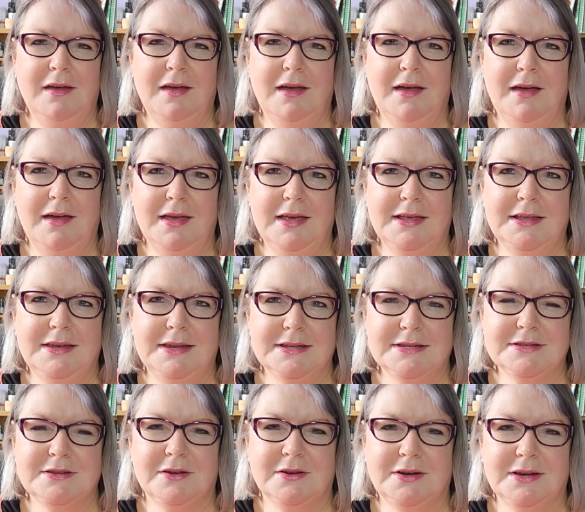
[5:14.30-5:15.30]
Uh, it
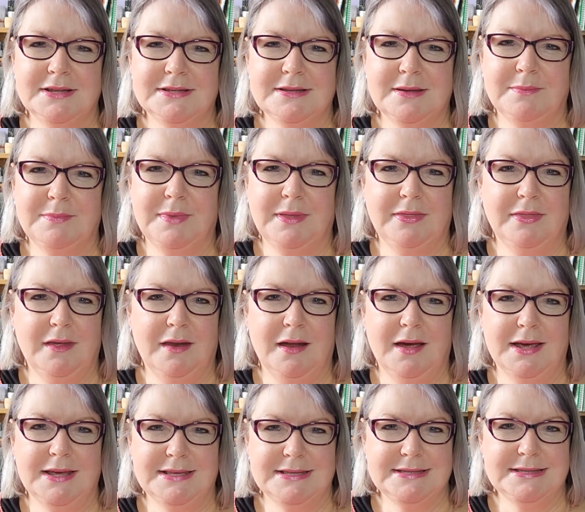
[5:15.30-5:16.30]
is certainly something that
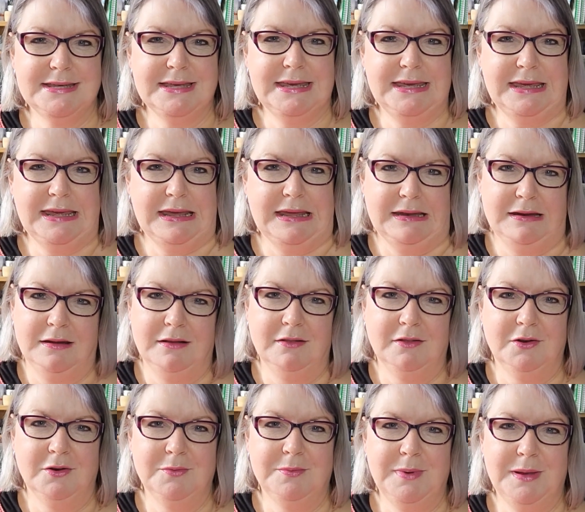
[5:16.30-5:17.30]
I see in a
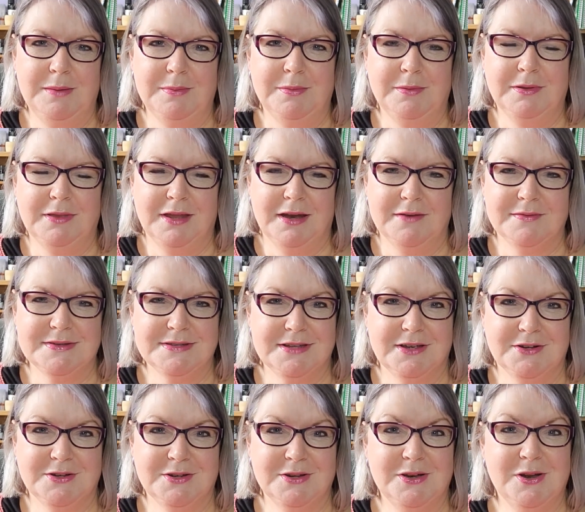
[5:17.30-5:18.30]
lot of people that I've
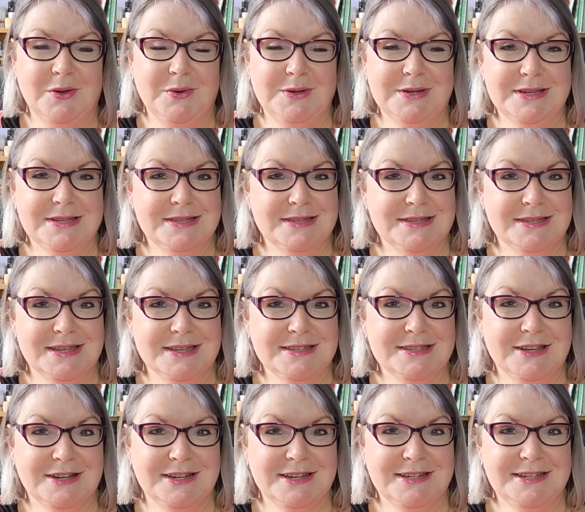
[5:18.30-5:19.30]
started to notice since I
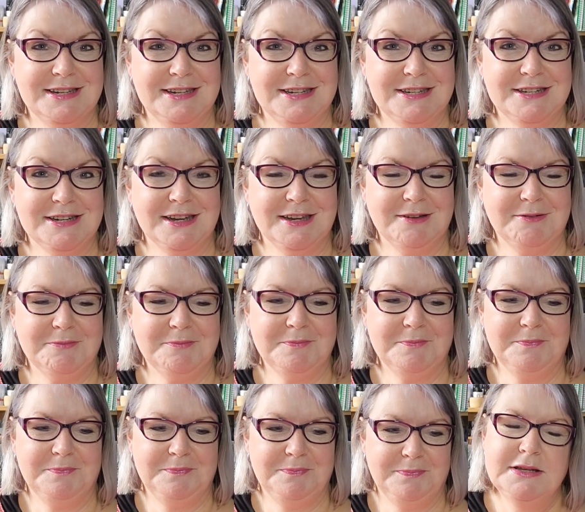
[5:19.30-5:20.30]
started teaching.
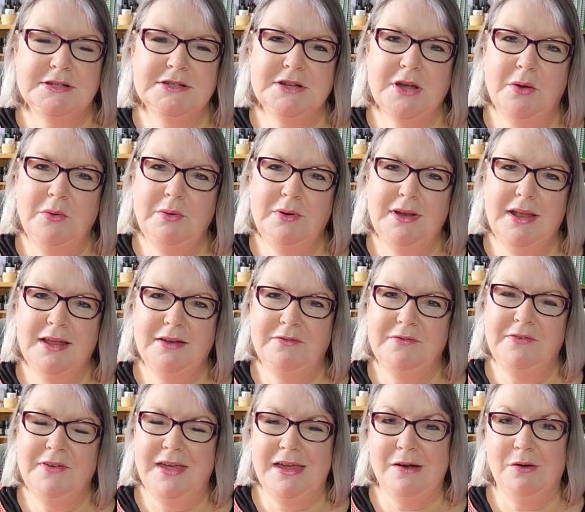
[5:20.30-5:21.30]
Don't let
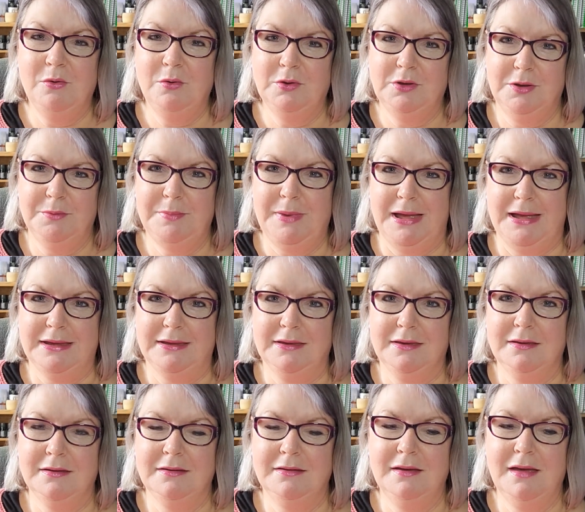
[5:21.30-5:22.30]
fear hold you back.
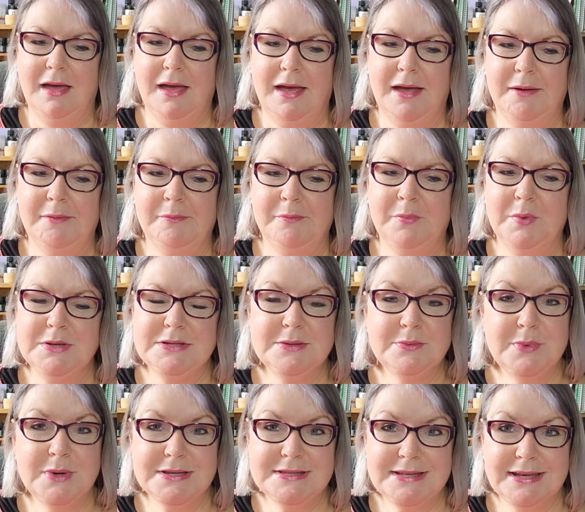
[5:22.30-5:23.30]
Um, what's the
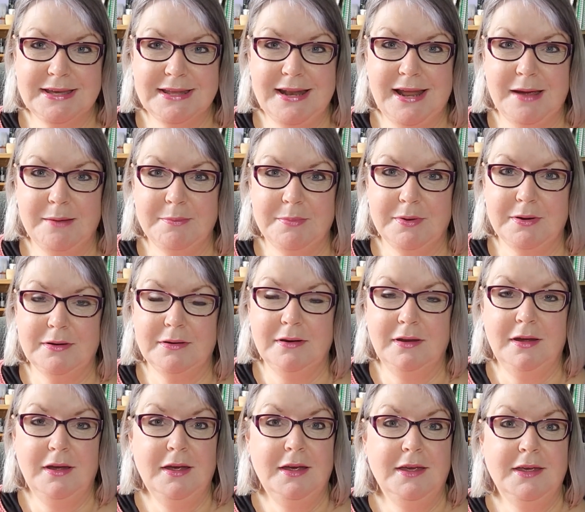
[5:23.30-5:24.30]
worst that can happen?
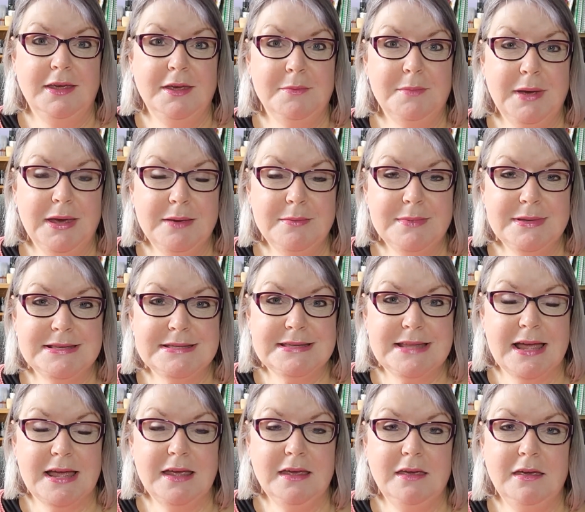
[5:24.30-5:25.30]
You make a
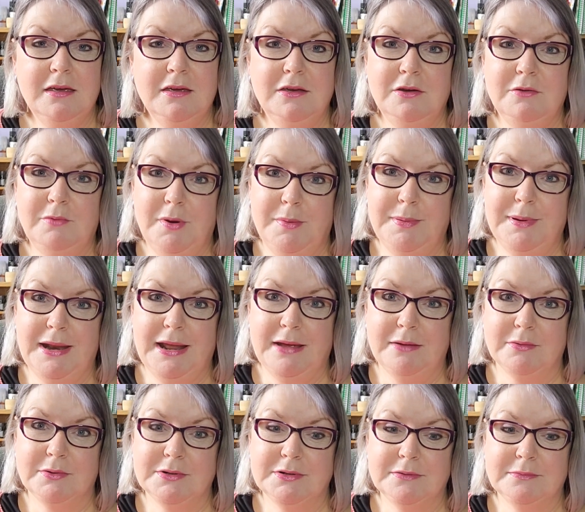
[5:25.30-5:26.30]
mistake, you rip it
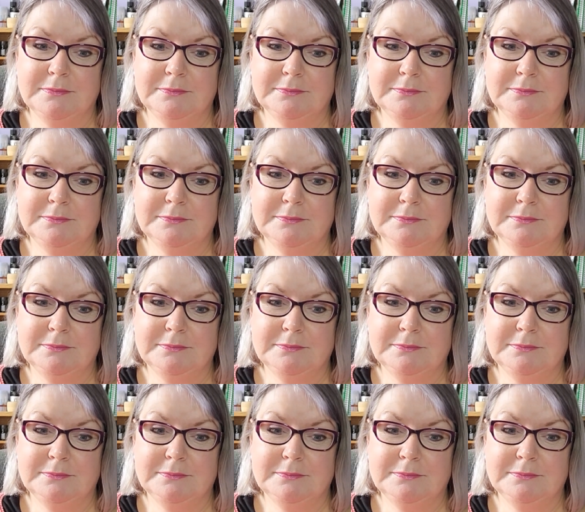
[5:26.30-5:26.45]
out.